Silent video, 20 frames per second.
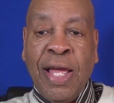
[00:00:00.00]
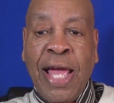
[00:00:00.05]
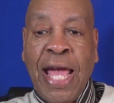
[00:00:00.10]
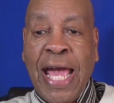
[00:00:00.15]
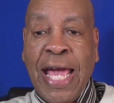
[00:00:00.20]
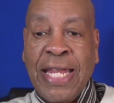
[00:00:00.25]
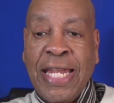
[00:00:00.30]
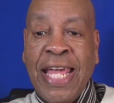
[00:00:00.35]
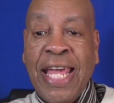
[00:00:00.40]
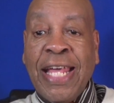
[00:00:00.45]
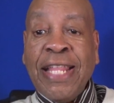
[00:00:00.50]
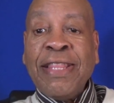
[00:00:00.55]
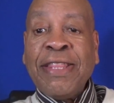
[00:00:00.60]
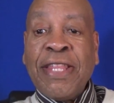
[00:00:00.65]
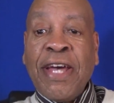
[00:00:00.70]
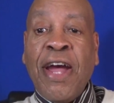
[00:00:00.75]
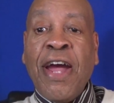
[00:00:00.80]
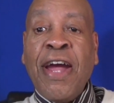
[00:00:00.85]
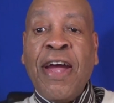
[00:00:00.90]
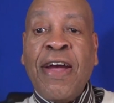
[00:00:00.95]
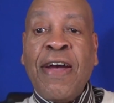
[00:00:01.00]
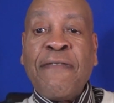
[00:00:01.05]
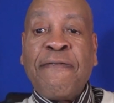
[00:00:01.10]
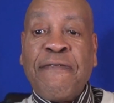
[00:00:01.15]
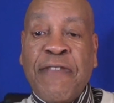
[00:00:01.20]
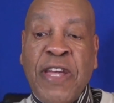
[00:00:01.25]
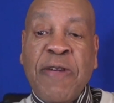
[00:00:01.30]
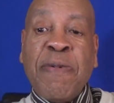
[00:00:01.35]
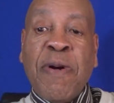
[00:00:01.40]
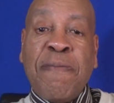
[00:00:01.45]
And in their
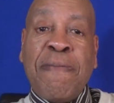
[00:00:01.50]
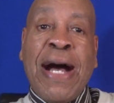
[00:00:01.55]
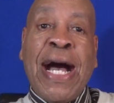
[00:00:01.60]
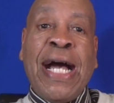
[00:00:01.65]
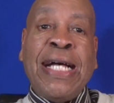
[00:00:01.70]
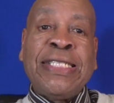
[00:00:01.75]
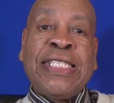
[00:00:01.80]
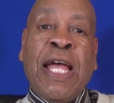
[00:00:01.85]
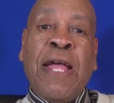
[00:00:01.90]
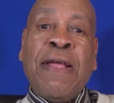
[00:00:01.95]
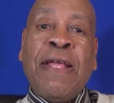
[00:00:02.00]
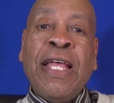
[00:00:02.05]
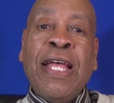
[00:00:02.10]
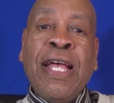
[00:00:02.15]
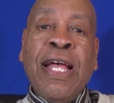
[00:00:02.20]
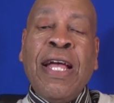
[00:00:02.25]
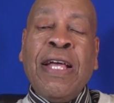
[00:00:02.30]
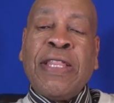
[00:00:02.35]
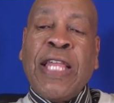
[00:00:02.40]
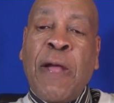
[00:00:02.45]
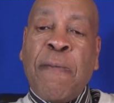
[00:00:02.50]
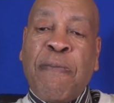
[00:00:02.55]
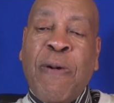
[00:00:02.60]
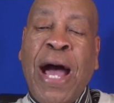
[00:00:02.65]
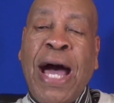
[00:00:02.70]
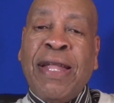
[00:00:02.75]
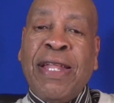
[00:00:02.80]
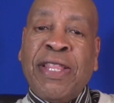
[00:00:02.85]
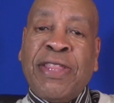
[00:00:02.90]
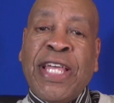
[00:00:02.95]
feeble minds, they
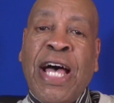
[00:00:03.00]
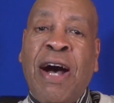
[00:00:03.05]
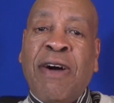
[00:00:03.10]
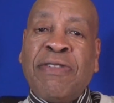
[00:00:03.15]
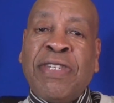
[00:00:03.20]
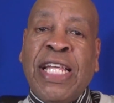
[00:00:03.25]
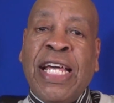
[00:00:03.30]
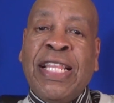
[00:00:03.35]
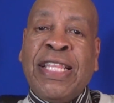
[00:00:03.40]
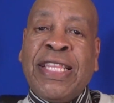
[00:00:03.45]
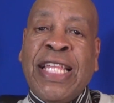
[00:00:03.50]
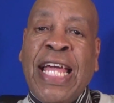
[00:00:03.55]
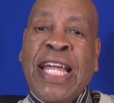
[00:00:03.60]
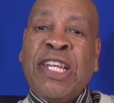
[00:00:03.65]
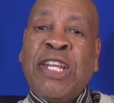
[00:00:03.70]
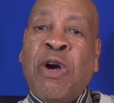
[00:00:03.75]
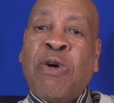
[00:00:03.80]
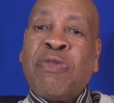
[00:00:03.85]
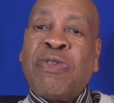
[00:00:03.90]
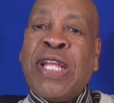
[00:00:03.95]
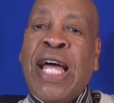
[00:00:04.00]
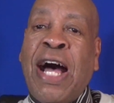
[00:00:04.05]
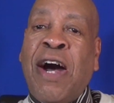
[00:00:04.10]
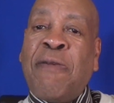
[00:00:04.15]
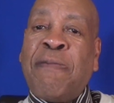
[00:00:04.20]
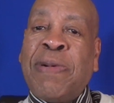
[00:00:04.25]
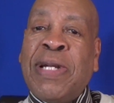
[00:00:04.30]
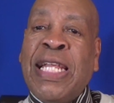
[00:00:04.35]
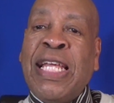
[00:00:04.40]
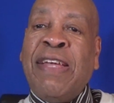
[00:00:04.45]
probably thought that they no
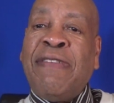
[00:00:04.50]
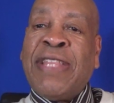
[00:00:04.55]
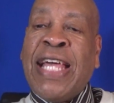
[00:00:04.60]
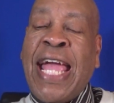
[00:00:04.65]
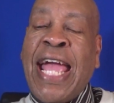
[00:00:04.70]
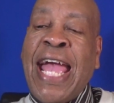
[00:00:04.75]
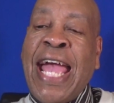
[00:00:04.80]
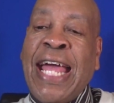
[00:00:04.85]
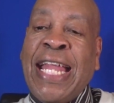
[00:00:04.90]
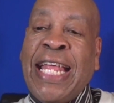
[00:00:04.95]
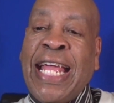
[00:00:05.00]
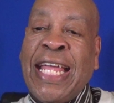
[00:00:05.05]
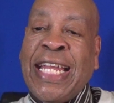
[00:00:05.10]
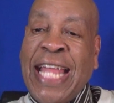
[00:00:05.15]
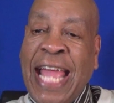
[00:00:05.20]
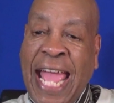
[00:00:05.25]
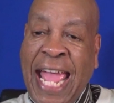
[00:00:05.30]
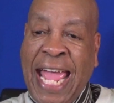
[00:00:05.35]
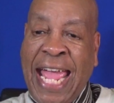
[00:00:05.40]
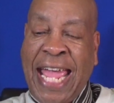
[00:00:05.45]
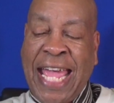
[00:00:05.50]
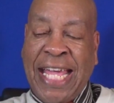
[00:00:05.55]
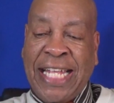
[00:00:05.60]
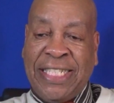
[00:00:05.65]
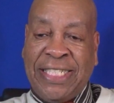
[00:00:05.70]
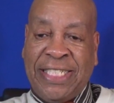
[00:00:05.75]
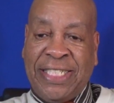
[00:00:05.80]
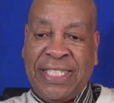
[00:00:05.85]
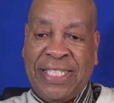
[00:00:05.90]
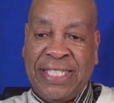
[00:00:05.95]
doubt believed they had an
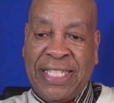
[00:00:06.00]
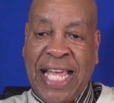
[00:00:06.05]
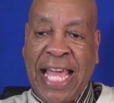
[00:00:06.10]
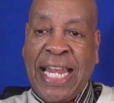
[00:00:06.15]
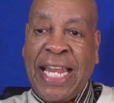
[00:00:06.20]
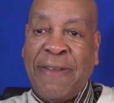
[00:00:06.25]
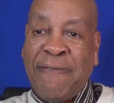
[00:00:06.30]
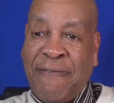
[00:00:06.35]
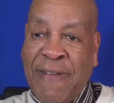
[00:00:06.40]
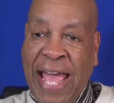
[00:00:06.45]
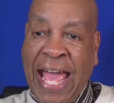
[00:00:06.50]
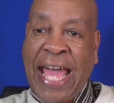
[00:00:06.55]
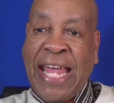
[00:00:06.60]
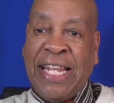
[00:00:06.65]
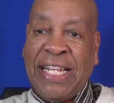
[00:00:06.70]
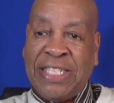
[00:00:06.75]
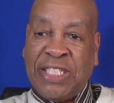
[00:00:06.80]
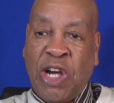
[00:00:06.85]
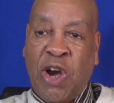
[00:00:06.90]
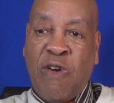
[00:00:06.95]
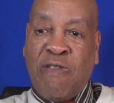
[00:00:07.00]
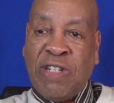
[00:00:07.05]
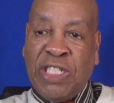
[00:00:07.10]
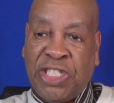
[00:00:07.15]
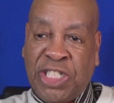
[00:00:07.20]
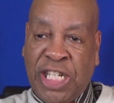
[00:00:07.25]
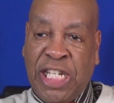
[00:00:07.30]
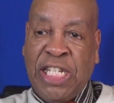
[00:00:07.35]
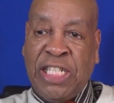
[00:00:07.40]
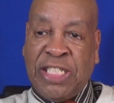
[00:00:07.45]
edge, an advantage over
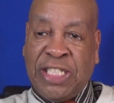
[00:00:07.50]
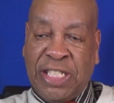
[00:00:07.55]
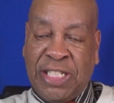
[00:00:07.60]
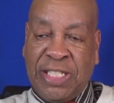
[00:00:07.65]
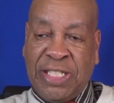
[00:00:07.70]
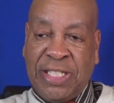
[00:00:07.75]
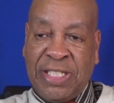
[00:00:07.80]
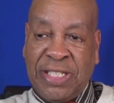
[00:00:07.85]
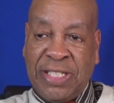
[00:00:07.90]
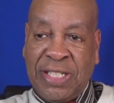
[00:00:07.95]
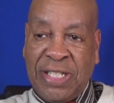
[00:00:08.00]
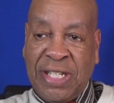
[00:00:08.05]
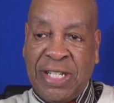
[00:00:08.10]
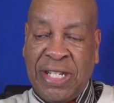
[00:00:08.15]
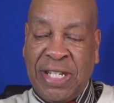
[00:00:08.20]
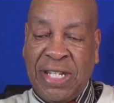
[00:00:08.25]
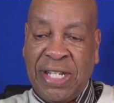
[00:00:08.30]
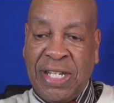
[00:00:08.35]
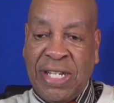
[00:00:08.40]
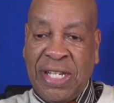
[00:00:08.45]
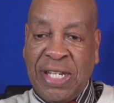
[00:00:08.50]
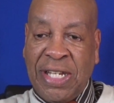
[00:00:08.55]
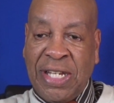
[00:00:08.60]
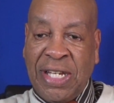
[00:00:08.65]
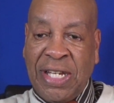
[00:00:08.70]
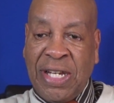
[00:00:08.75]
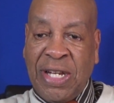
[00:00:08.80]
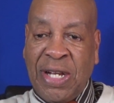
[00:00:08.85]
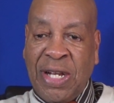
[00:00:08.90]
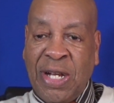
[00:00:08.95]
Jesus
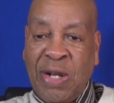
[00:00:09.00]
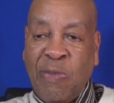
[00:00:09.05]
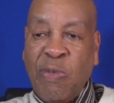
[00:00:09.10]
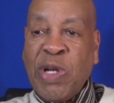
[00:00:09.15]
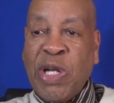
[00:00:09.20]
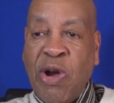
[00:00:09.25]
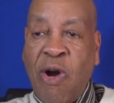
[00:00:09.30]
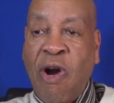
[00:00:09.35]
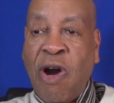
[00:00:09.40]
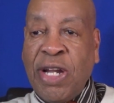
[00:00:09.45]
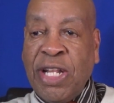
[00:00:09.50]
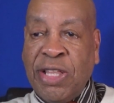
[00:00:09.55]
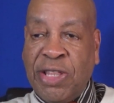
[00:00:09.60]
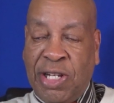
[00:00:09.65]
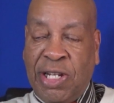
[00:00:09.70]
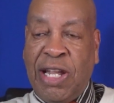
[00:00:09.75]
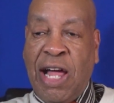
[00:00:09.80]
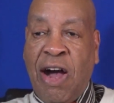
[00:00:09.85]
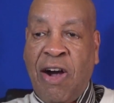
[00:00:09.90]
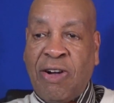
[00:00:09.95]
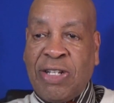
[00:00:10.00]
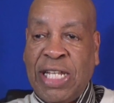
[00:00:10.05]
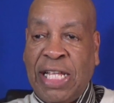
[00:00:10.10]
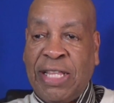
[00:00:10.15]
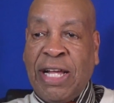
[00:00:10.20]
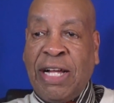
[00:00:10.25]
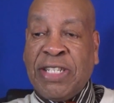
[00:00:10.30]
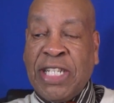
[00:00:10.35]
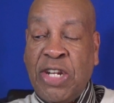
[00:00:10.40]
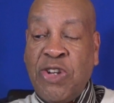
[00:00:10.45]
regarding the law, because they
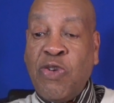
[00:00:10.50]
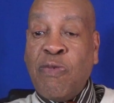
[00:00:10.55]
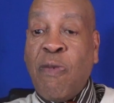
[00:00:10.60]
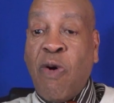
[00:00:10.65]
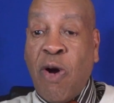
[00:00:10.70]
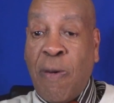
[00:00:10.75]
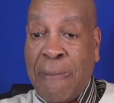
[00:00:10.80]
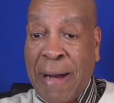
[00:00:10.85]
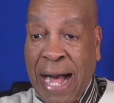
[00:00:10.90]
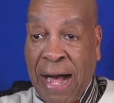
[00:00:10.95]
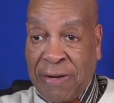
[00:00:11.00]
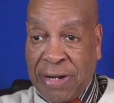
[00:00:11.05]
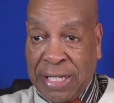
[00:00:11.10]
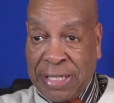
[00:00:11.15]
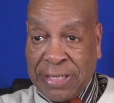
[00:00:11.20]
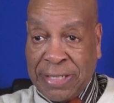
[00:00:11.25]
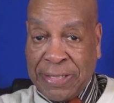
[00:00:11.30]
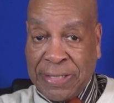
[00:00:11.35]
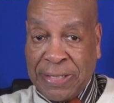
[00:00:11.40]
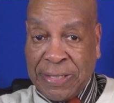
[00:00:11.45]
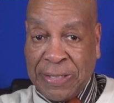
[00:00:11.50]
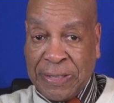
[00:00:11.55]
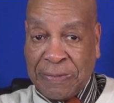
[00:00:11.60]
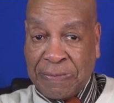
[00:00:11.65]
thought they knew more about it.